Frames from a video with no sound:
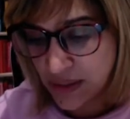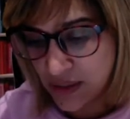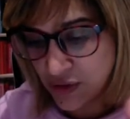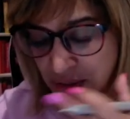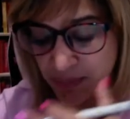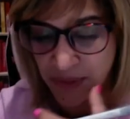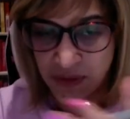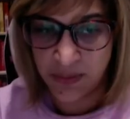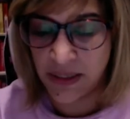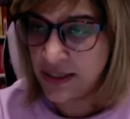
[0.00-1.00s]
that
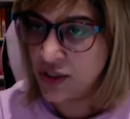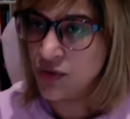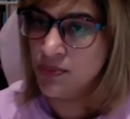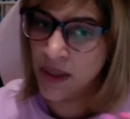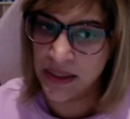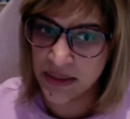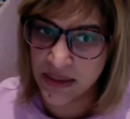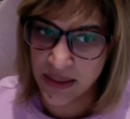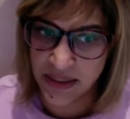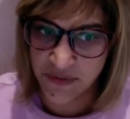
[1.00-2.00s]
multiply to minus
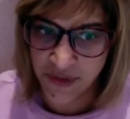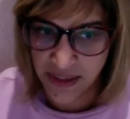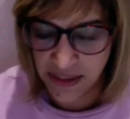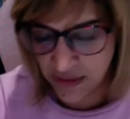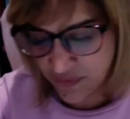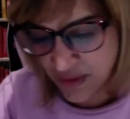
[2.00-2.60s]
35.